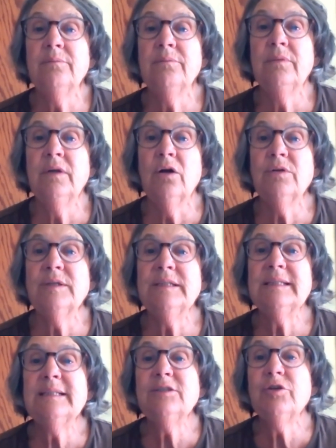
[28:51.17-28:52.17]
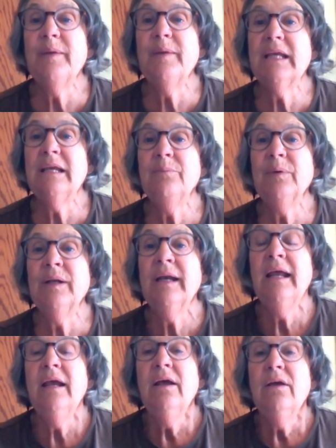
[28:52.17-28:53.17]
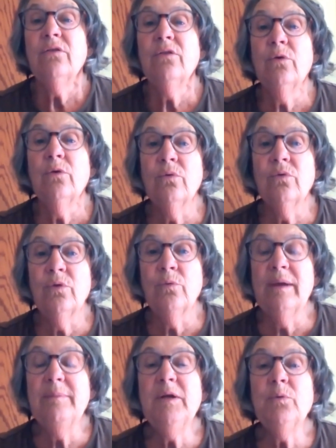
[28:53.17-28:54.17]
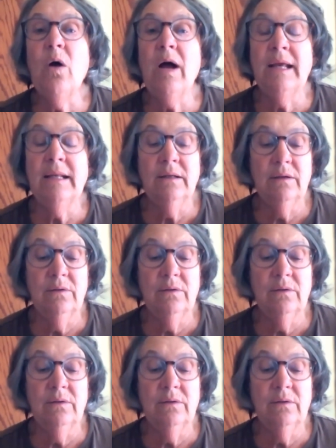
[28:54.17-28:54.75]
the decision making, but the women want